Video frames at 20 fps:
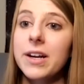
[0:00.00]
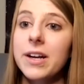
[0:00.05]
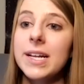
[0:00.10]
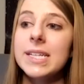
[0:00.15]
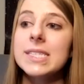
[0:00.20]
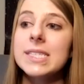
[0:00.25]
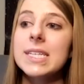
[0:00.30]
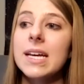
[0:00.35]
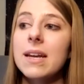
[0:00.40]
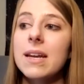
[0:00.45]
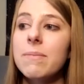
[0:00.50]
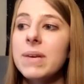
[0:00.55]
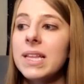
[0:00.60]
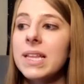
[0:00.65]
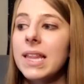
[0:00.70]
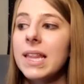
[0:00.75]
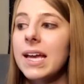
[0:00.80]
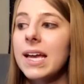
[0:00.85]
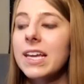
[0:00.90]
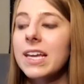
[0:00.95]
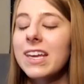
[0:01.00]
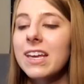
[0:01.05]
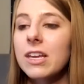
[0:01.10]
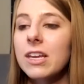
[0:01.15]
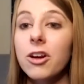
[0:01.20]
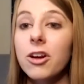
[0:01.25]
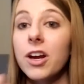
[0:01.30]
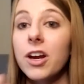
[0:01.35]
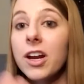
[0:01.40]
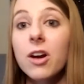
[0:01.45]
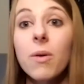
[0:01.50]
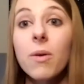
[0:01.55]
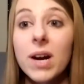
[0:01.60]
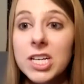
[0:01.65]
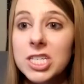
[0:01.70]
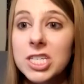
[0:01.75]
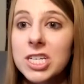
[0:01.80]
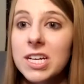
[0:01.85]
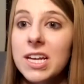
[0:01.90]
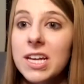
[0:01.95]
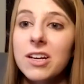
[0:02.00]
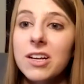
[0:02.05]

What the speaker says: It's going to be like, you're going to question it.